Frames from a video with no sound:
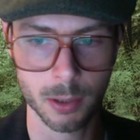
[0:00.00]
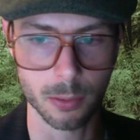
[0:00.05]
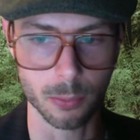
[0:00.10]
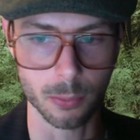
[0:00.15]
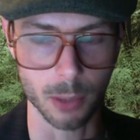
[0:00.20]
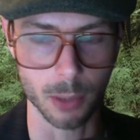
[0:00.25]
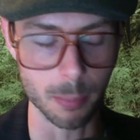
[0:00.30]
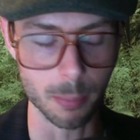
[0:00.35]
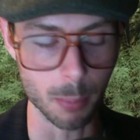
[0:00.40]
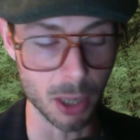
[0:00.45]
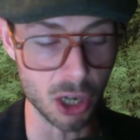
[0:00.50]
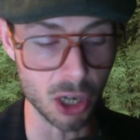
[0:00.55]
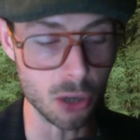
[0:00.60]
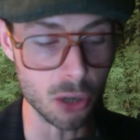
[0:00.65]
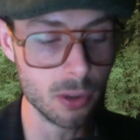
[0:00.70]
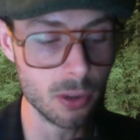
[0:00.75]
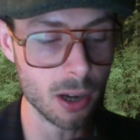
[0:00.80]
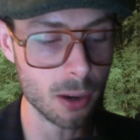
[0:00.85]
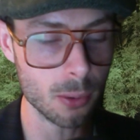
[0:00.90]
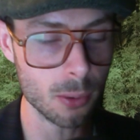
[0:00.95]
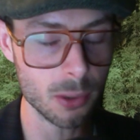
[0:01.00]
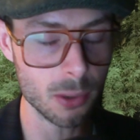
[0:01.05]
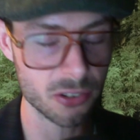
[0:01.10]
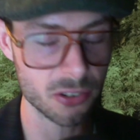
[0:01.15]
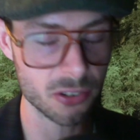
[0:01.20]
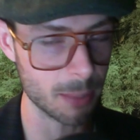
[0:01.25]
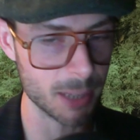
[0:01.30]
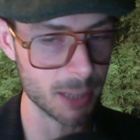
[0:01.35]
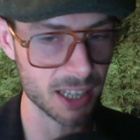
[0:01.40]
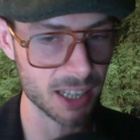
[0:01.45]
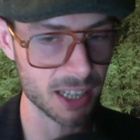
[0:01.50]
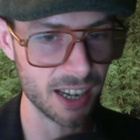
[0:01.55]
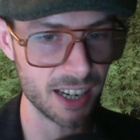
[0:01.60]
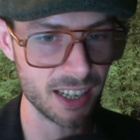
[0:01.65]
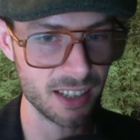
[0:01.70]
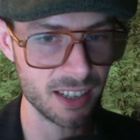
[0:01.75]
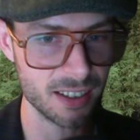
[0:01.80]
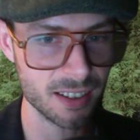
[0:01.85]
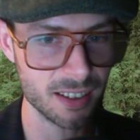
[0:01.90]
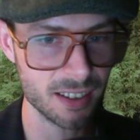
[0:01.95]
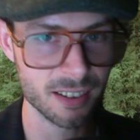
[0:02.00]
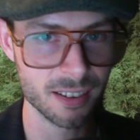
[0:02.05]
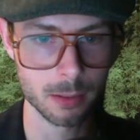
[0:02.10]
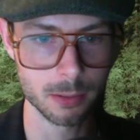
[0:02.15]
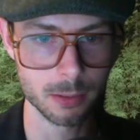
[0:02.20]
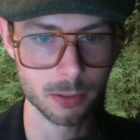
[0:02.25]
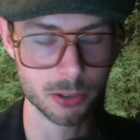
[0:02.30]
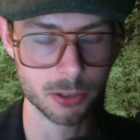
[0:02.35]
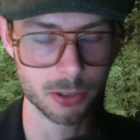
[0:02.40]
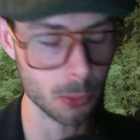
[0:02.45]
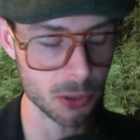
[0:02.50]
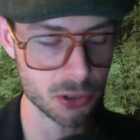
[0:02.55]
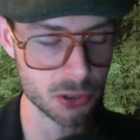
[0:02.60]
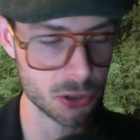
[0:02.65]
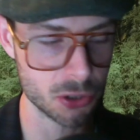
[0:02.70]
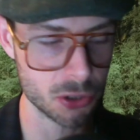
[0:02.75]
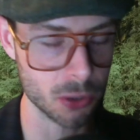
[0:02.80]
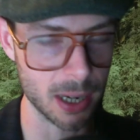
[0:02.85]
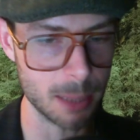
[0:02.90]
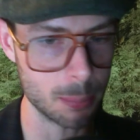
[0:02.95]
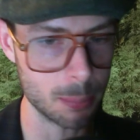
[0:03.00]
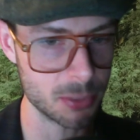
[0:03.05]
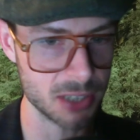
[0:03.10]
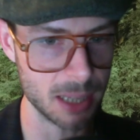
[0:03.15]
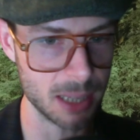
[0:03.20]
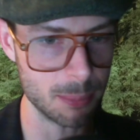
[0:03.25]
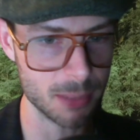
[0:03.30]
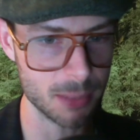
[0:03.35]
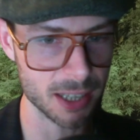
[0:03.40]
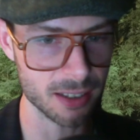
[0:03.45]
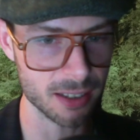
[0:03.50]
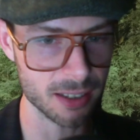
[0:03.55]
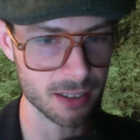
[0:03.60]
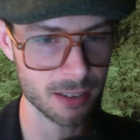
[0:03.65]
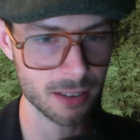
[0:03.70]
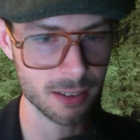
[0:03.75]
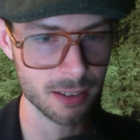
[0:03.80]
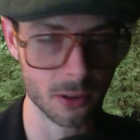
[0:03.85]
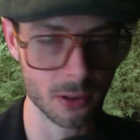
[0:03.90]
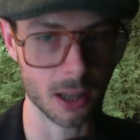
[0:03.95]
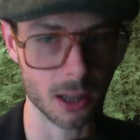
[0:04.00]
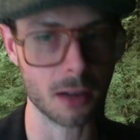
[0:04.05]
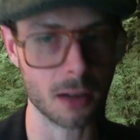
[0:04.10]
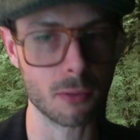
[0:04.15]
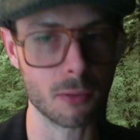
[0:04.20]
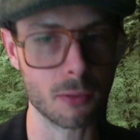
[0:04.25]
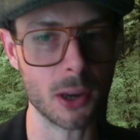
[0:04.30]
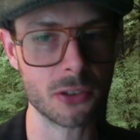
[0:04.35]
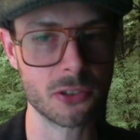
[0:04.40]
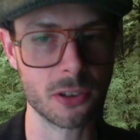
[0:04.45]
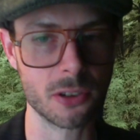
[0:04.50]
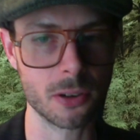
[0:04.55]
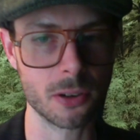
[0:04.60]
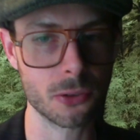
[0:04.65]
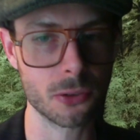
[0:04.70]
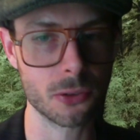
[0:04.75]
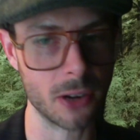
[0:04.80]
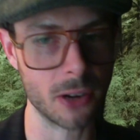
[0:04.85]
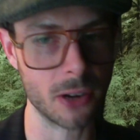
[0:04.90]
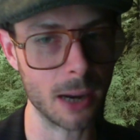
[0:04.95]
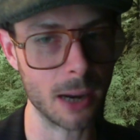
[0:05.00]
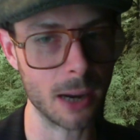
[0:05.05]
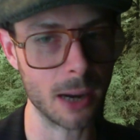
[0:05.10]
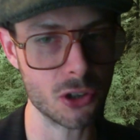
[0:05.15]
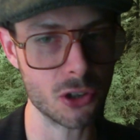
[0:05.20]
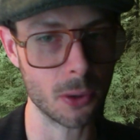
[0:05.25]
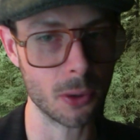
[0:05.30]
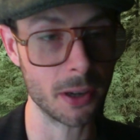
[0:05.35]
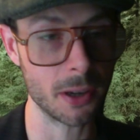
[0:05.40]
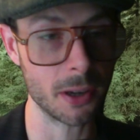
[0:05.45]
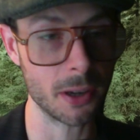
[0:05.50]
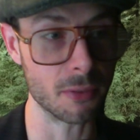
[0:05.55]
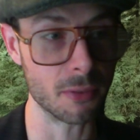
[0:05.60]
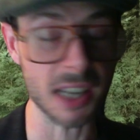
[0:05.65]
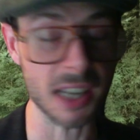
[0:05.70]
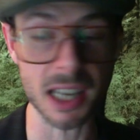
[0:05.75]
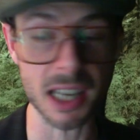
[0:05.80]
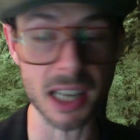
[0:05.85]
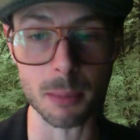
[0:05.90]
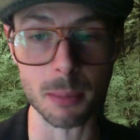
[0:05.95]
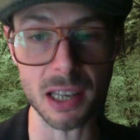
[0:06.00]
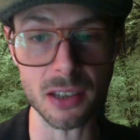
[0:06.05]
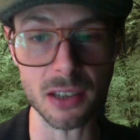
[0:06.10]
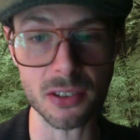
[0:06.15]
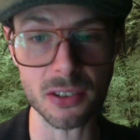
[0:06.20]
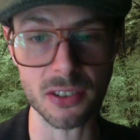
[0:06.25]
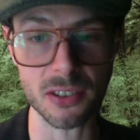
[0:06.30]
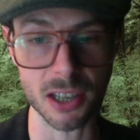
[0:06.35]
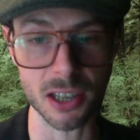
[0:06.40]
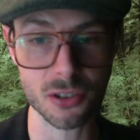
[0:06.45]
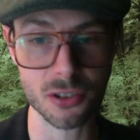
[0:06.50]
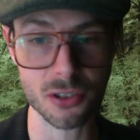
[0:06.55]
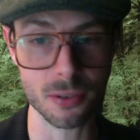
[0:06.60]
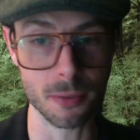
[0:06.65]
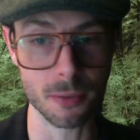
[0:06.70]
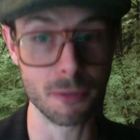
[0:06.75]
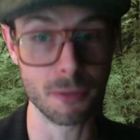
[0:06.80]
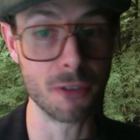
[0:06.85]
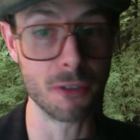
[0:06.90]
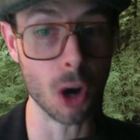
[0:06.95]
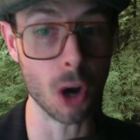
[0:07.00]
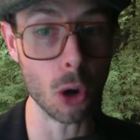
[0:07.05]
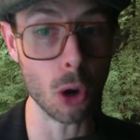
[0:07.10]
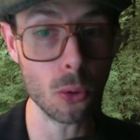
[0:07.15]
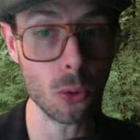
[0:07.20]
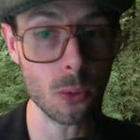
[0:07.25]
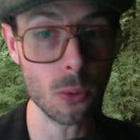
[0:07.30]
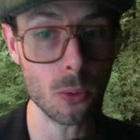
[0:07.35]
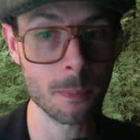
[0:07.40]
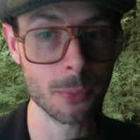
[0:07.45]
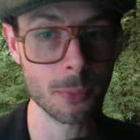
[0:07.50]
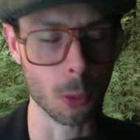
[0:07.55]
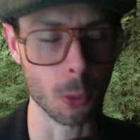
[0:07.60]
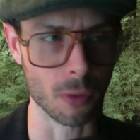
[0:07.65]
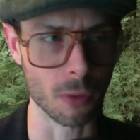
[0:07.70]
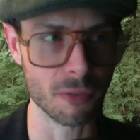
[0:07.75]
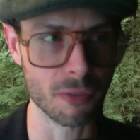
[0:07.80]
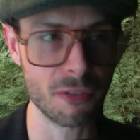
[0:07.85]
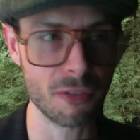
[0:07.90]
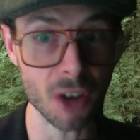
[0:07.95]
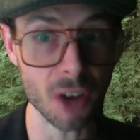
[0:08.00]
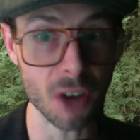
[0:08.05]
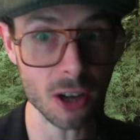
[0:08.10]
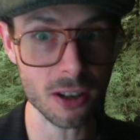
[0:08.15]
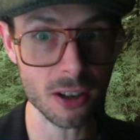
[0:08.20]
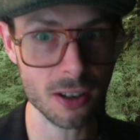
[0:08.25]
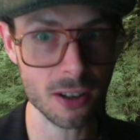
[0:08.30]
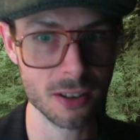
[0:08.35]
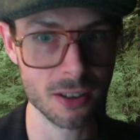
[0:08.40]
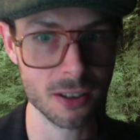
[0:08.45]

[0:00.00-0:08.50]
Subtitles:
right? Menudo is stomach lining. So is tripe, same thing. A lot of Westerners are now enjoying the Vietnamese dish pho or pho.